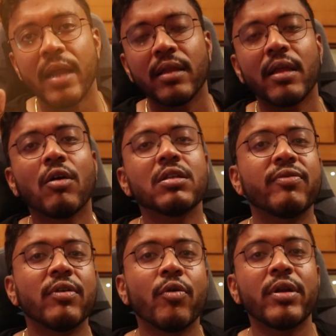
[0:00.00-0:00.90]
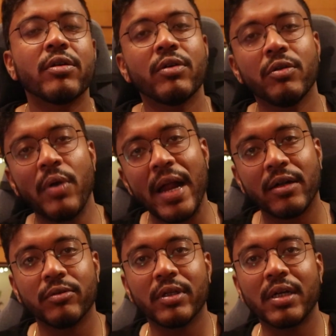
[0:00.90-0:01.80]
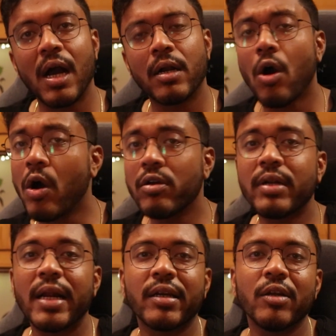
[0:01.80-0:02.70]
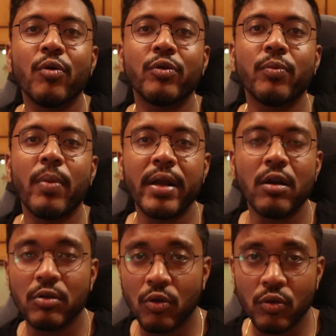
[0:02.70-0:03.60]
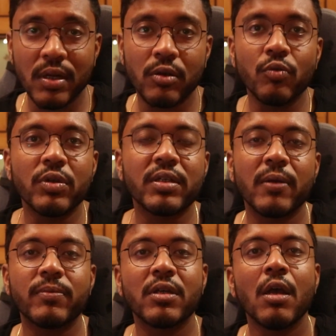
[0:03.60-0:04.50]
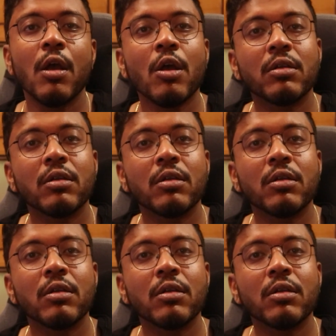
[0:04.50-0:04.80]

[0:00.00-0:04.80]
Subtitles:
and then once we go into, you add to the cart or you directly go to buy now. Those are two steps.